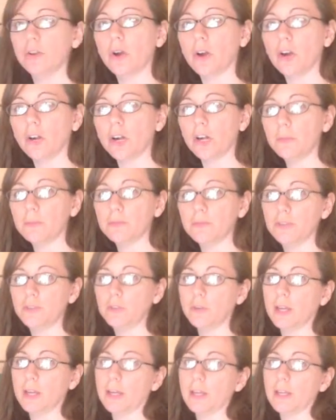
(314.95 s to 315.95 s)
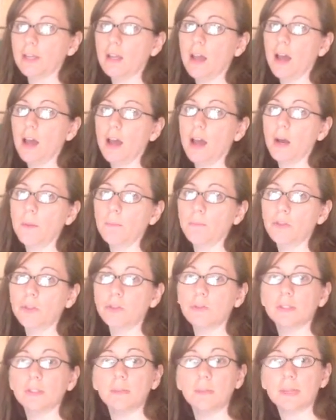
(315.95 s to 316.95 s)
herbs. You can um,
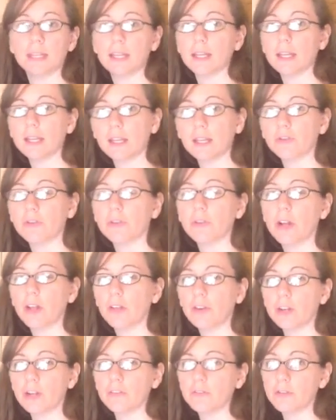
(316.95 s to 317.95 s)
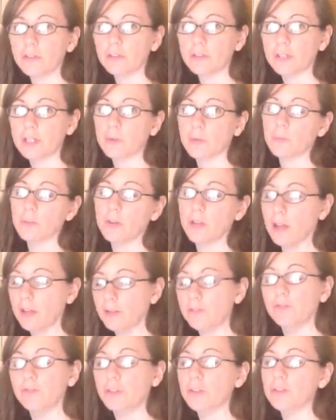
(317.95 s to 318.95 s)
use them again for another infusion.
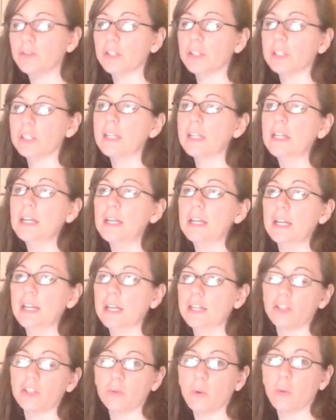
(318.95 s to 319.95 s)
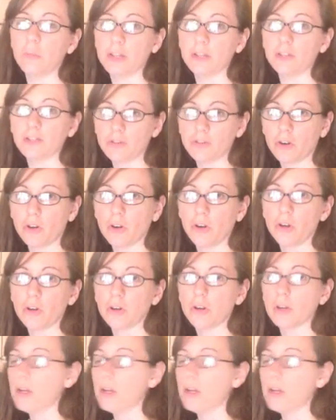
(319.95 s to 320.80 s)
Infusion. It just won't be as strong,